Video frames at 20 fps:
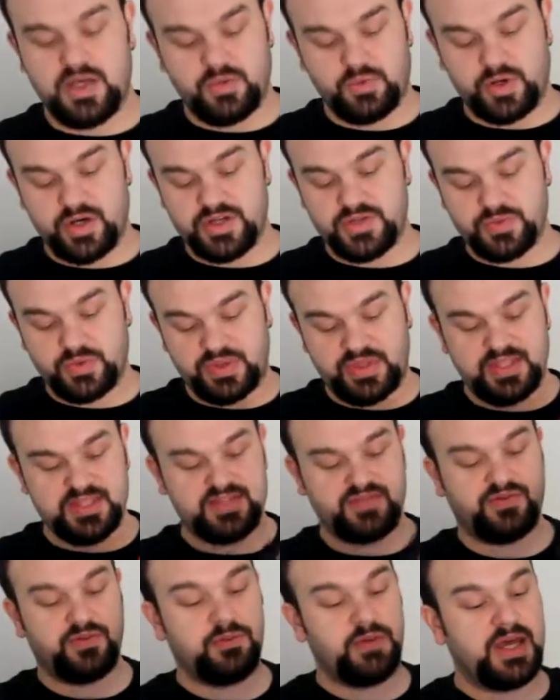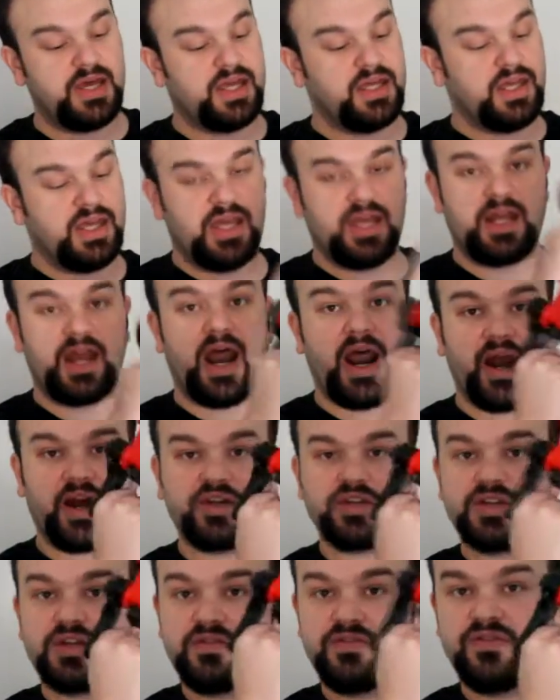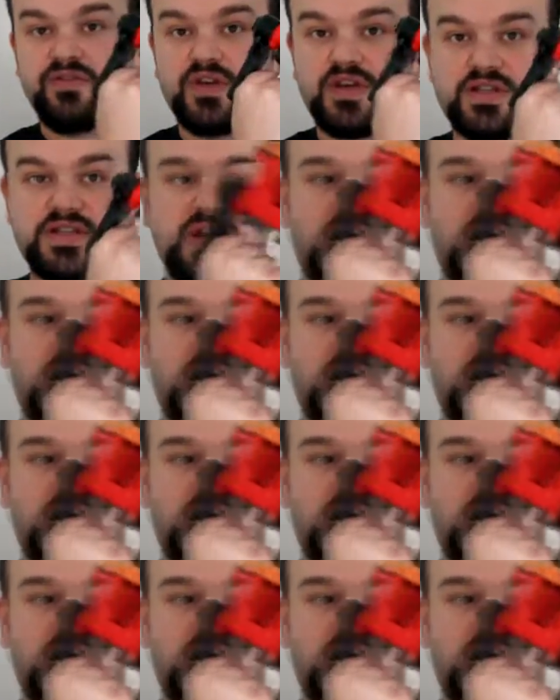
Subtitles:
Whereas with this, for me, it actually fits,